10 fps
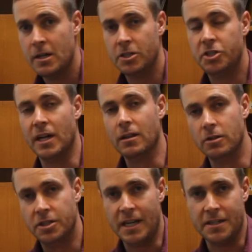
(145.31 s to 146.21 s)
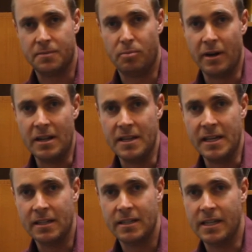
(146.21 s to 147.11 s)
Shallow chest
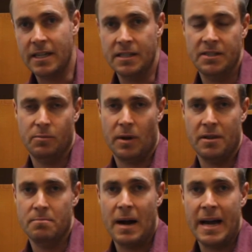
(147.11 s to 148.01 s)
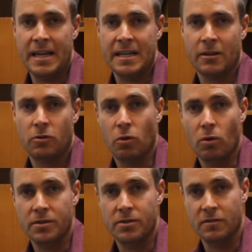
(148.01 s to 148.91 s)
breathing is one of the main
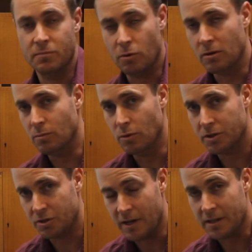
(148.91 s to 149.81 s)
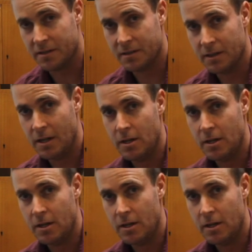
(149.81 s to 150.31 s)
causes of more and more stress.